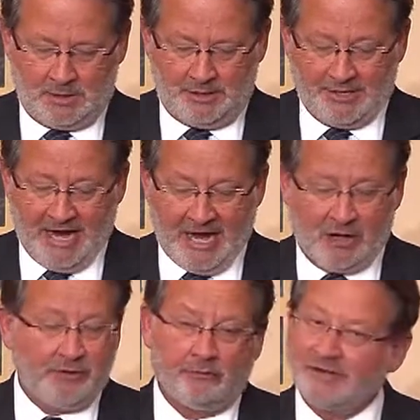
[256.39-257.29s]
Now
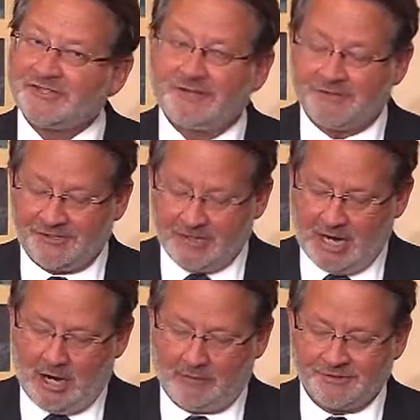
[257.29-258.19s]
the rest of us in
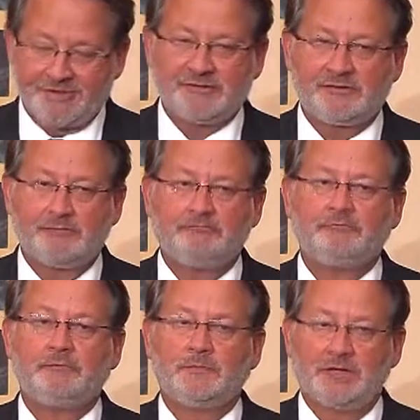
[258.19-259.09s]
Congress
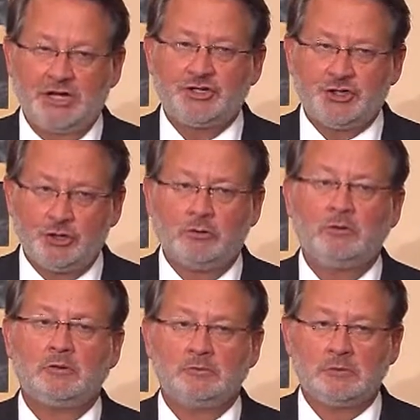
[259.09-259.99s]
need to do
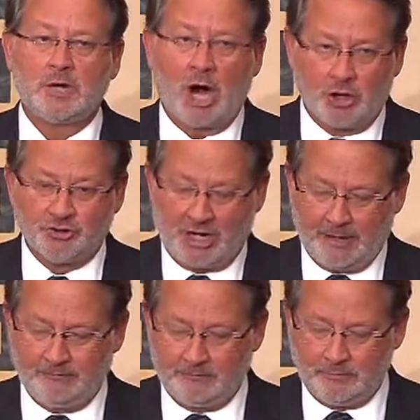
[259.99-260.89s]
our job.
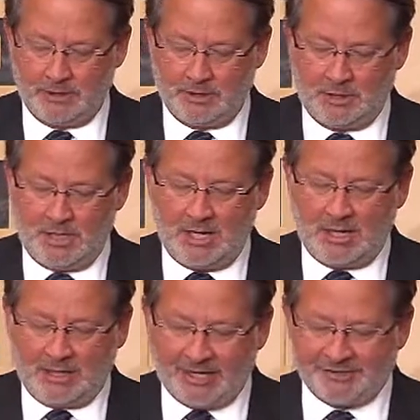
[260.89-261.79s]

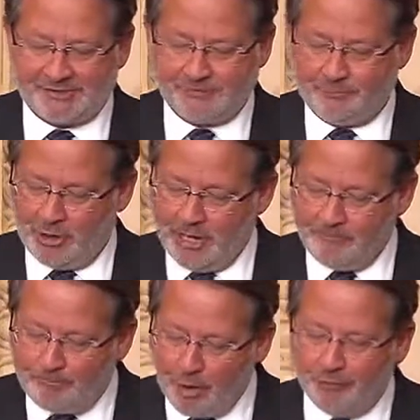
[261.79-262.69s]
Let's
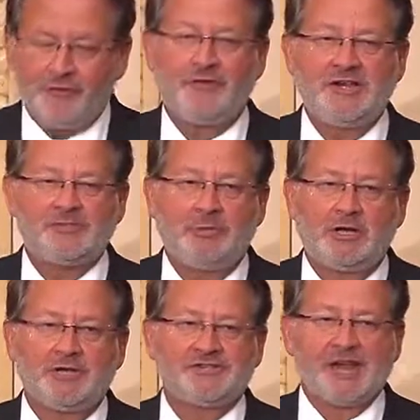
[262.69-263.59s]
bring both of these
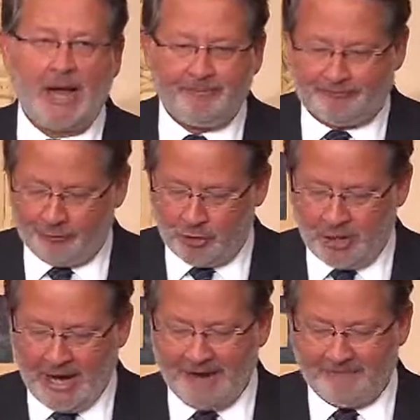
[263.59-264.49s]
bills up for
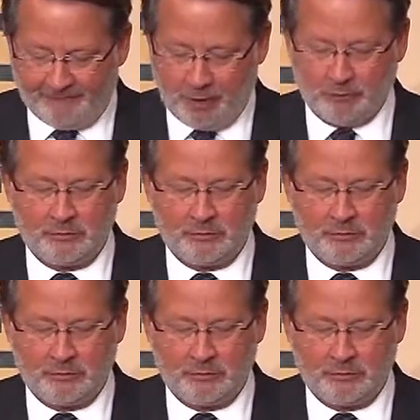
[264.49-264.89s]
a vote,